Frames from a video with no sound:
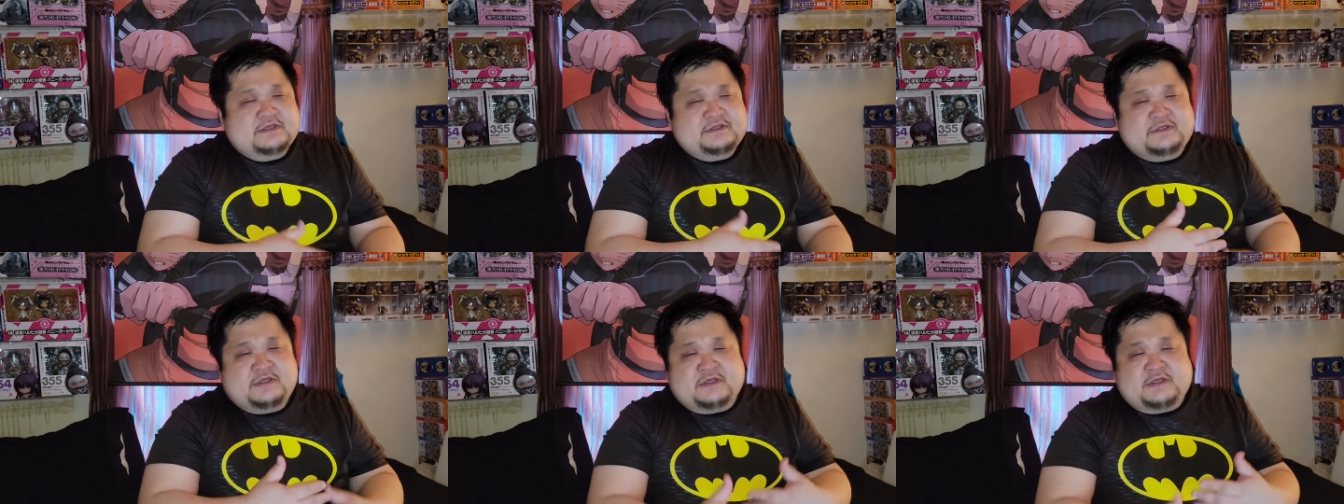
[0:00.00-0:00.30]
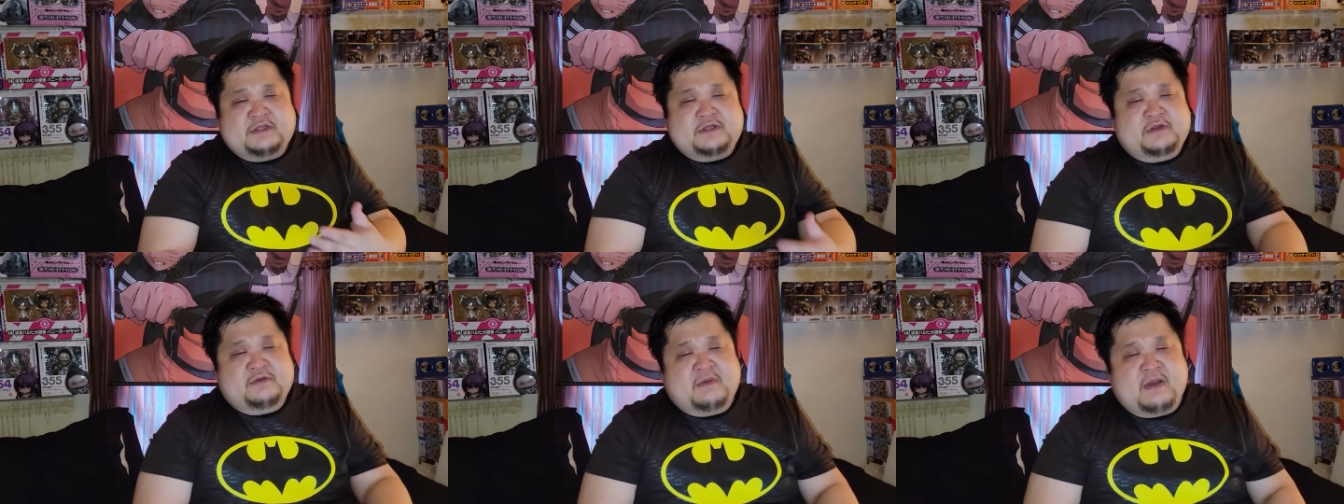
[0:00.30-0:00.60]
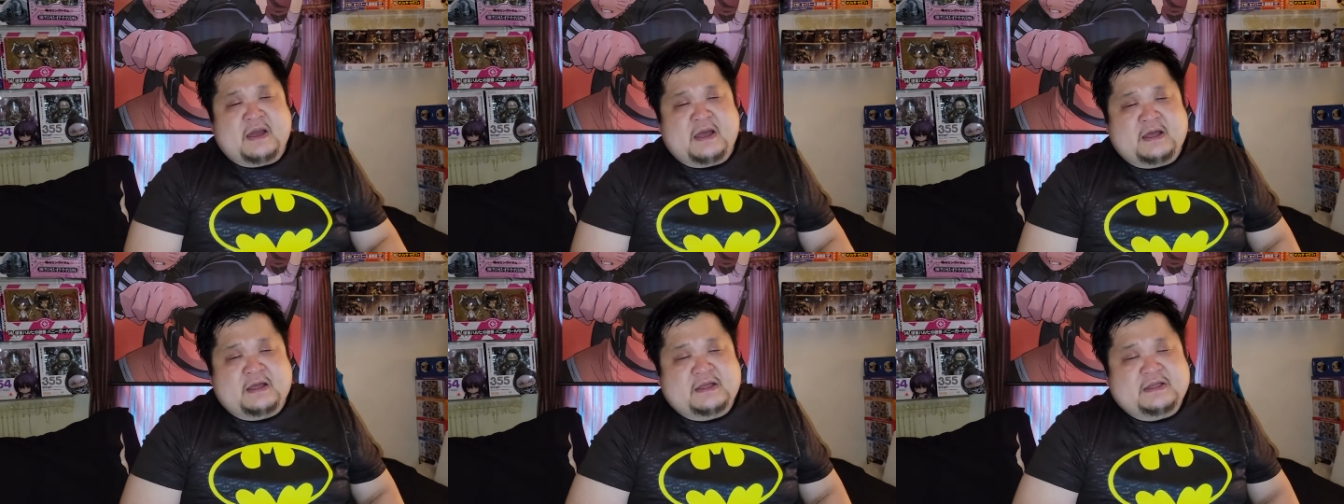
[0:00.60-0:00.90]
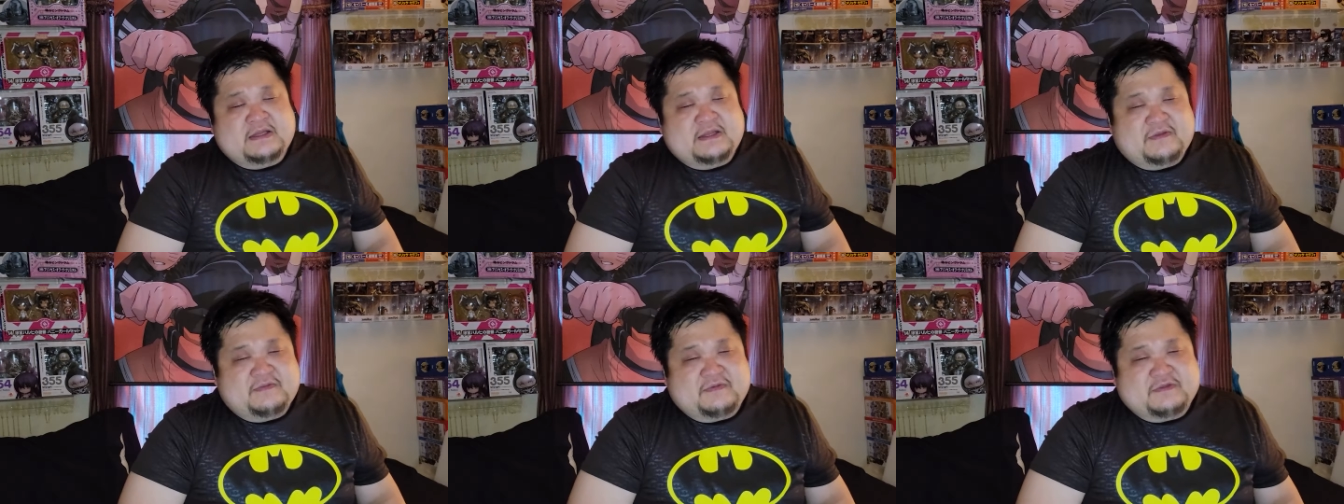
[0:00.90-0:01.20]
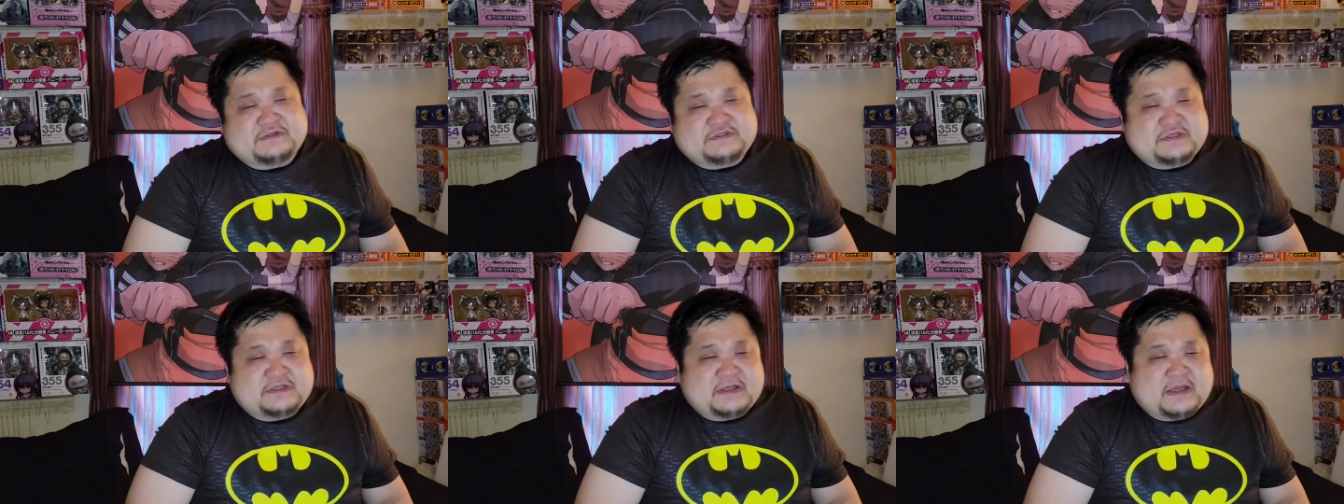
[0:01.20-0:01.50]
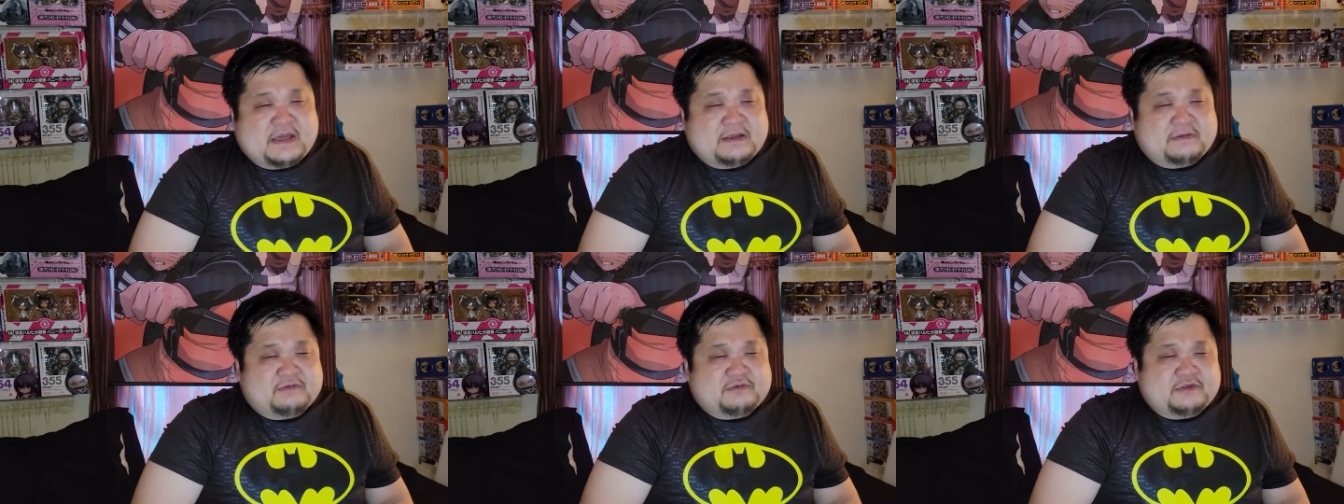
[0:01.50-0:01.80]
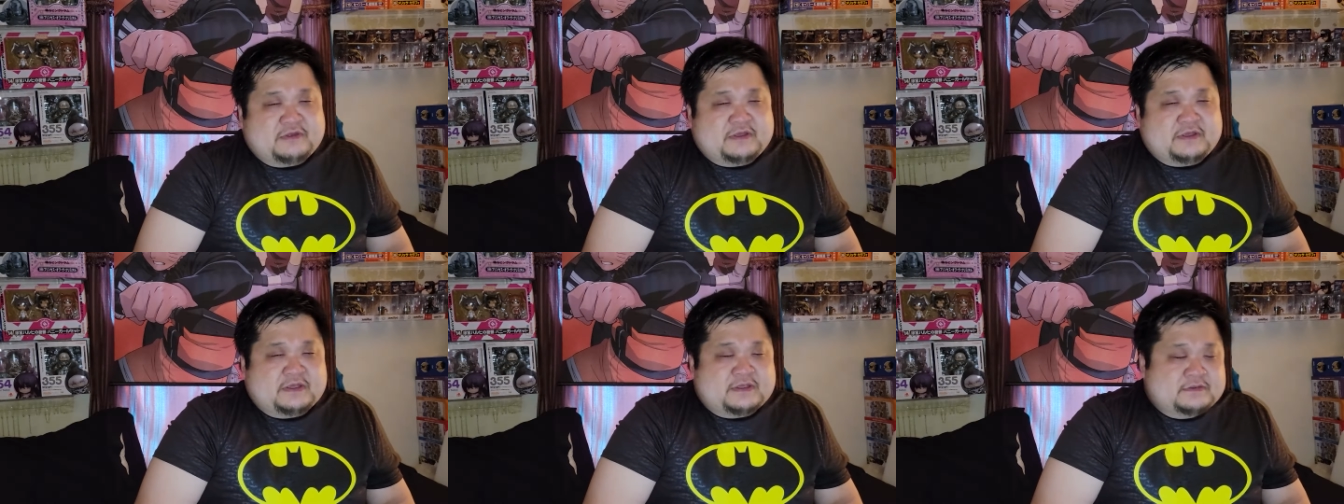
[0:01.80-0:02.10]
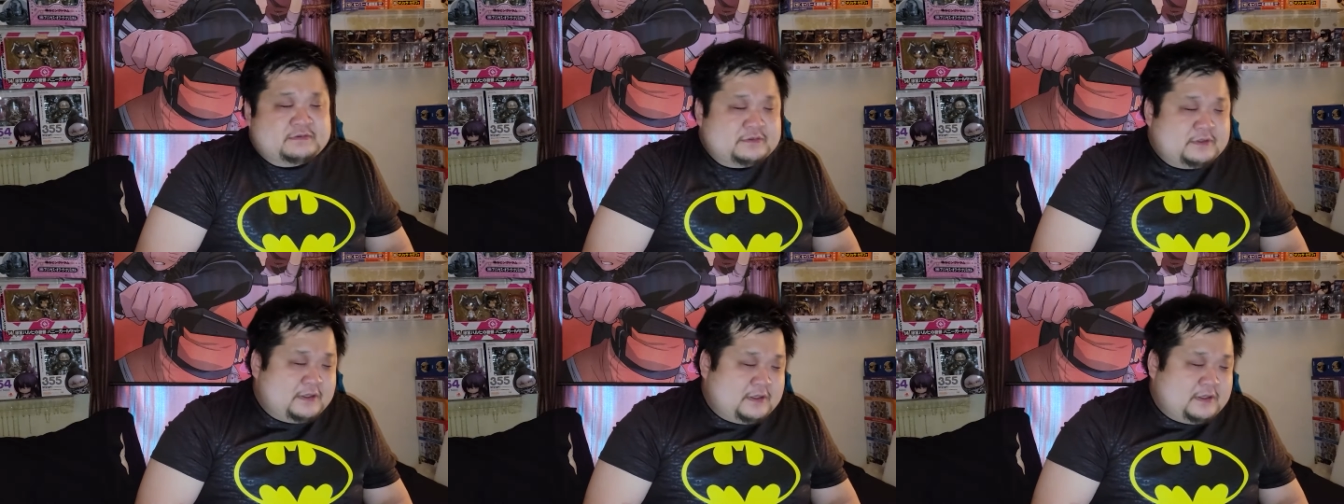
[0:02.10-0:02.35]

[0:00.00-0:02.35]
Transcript: Took a little while, and then eventually got really good.